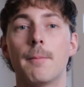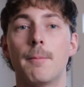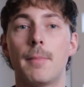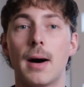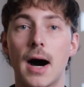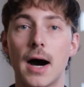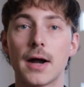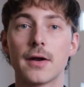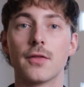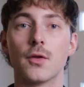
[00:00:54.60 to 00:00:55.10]

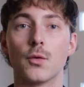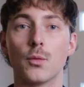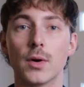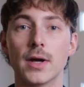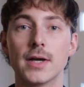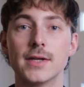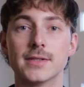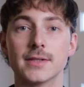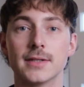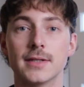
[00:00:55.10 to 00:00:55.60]
Part of the
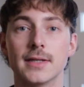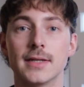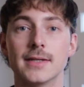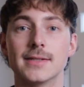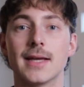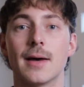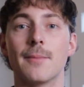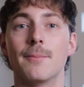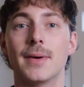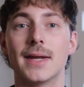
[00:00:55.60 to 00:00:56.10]
reason is
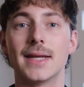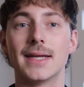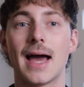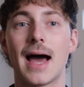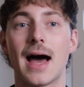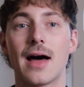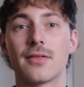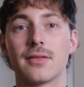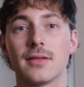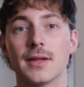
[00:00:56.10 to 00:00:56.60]
that many
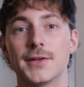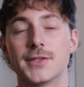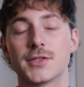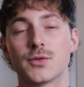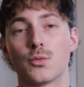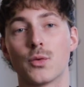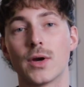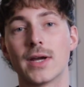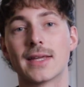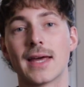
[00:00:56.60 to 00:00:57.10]

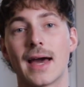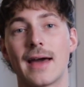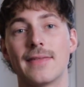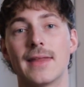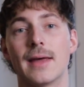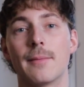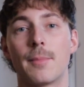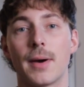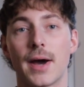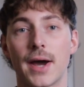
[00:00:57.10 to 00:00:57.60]
athletes regain
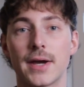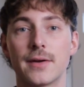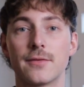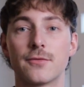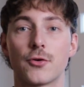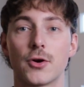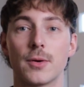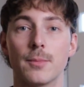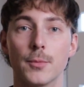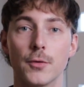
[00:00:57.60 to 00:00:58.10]
their
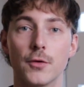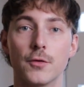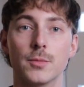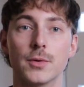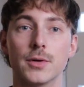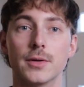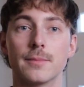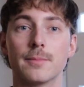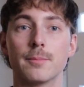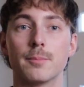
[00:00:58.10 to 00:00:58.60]
pain-free
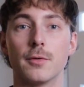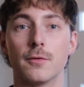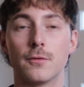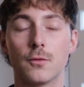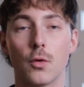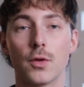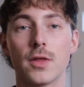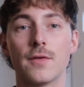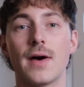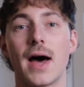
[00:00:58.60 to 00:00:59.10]
movement
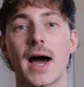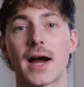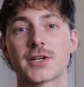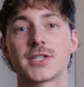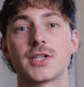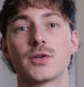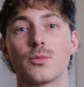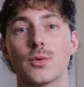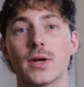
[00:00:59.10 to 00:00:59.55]
before they've actually